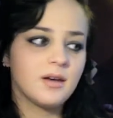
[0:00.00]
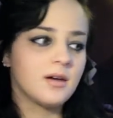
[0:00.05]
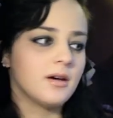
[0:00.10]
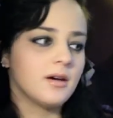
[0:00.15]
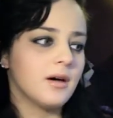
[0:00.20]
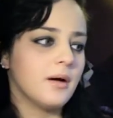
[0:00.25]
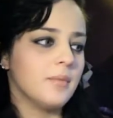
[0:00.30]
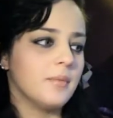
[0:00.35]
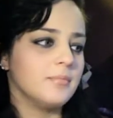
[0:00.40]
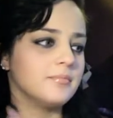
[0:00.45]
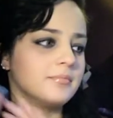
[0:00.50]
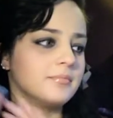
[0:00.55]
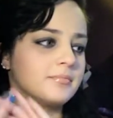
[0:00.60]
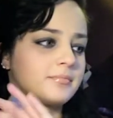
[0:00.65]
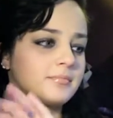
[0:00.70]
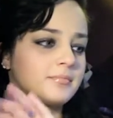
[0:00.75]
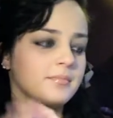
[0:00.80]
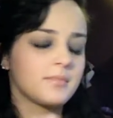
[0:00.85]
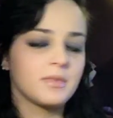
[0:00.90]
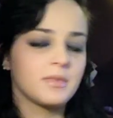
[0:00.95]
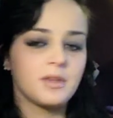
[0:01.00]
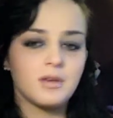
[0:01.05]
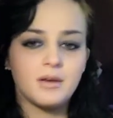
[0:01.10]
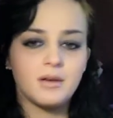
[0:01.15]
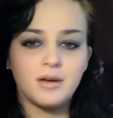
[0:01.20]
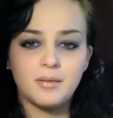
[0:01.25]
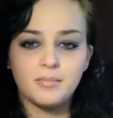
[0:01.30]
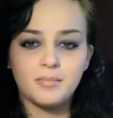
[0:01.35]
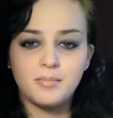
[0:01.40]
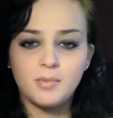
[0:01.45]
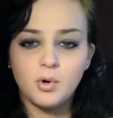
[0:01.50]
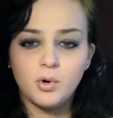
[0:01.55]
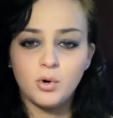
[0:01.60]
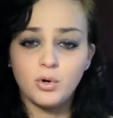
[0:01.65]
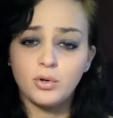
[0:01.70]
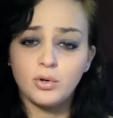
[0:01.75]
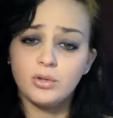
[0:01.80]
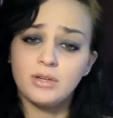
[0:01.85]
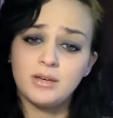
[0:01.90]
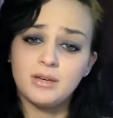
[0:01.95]
a
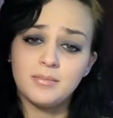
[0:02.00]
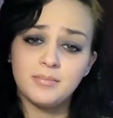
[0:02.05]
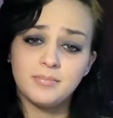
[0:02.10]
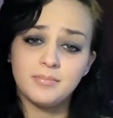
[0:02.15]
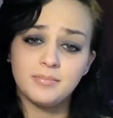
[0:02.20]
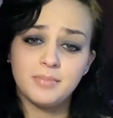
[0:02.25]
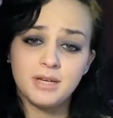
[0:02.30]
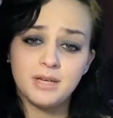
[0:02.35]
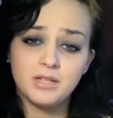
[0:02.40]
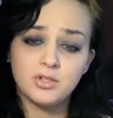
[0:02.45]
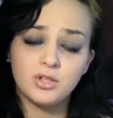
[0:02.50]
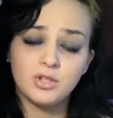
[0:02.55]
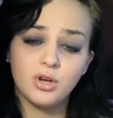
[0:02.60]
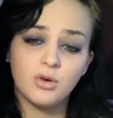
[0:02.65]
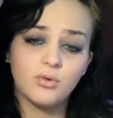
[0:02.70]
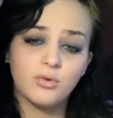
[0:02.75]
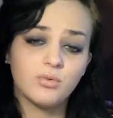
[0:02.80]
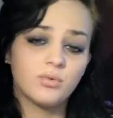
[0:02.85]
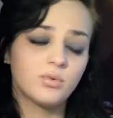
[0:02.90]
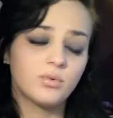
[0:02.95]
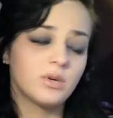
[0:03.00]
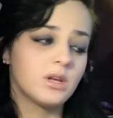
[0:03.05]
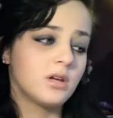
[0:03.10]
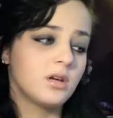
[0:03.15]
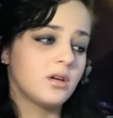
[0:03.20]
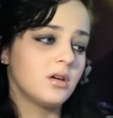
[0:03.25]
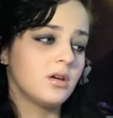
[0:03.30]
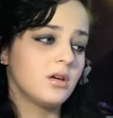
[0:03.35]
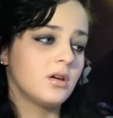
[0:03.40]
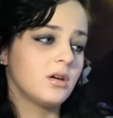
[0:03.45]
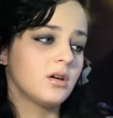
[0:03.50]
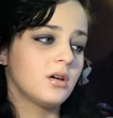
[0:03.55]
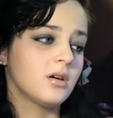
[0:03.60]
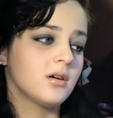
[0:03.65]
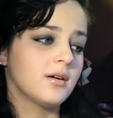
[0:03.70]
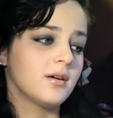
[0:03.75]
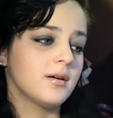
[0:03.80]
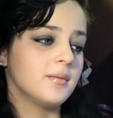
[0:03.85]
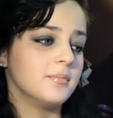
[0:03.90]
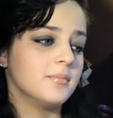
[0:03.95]
corally peach tone,
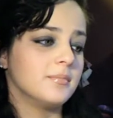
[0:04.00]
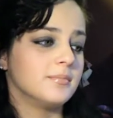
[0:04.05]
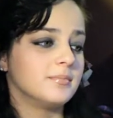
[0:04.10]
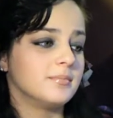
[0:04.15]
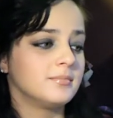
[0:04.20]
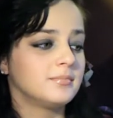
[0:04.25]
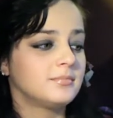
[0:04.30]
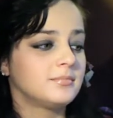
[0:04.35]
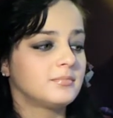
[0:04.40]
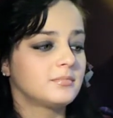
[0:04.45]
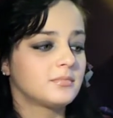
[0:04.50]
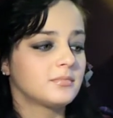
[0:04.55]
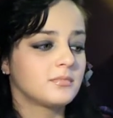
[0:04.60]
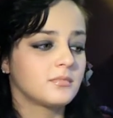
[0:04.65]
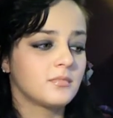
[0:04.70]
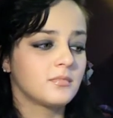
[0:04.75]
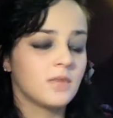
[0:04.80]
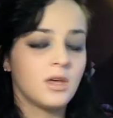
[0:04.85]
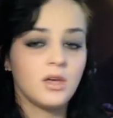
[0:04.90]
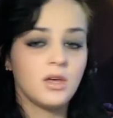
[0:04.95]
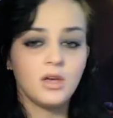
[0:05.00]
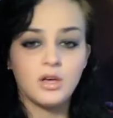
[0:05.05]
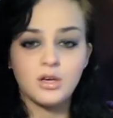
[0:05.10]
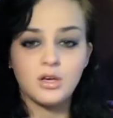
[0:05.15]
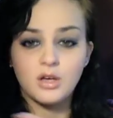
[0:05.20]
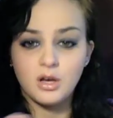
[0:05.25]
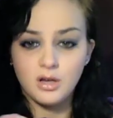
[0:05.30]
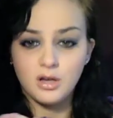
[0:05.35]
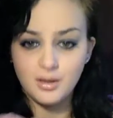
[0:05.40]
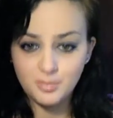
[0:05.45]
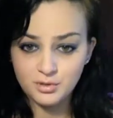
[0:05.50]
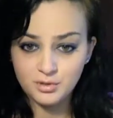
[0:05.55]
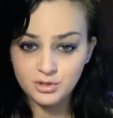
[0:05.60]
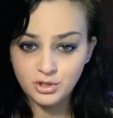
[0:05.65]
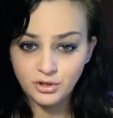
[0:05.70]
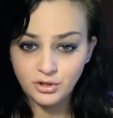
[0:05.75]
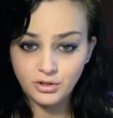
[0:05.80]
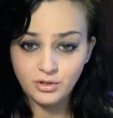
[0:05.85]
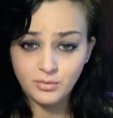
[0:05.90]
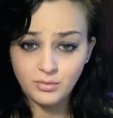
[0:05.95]
a couple
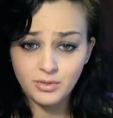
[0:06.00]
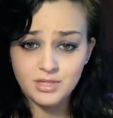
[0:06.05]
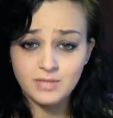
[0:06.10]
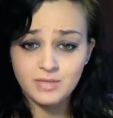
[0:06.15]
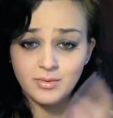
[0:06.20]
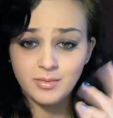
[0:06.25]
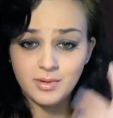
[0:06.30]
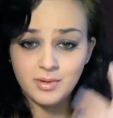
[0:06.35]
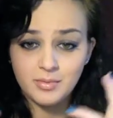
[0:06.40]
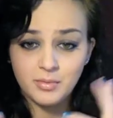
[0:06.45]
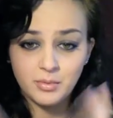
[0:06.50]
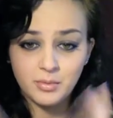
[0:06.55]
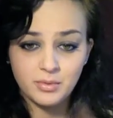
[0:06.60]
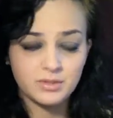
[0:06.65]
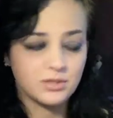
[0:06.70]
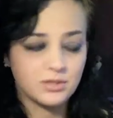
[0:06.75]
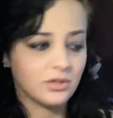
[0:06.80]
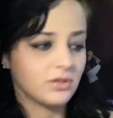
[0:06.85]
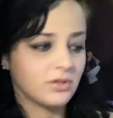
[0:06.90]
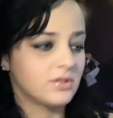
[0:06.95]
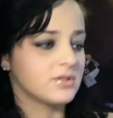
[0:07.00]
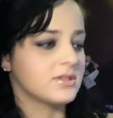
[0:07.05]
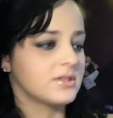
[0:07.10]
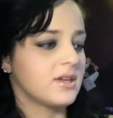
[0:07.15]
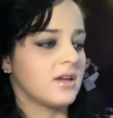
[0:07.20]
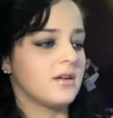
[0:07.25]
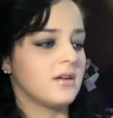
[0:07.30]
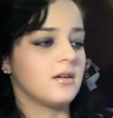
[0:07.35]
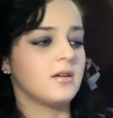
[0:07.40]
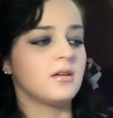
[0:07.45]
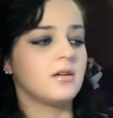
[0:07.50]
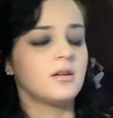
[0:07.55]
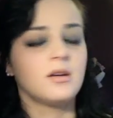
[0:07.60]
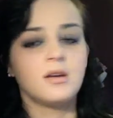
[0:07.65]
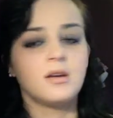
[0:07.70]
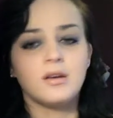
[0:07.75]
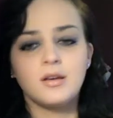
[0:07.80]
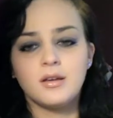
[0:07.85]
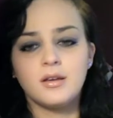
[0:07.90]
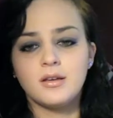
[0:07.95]
darker ones for people with darker skin,
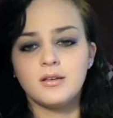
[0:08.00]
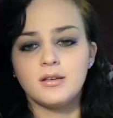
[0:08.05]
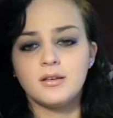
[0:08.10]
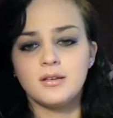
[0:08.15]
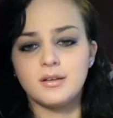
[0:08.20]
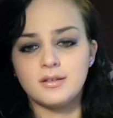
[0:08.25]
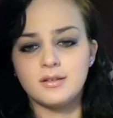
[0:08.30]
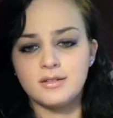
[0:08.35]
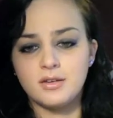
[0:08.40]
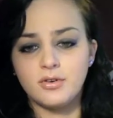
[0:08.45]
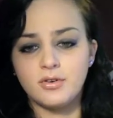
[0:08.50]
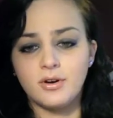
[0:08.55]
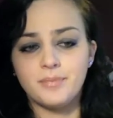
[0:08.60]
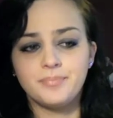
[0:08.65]
etc.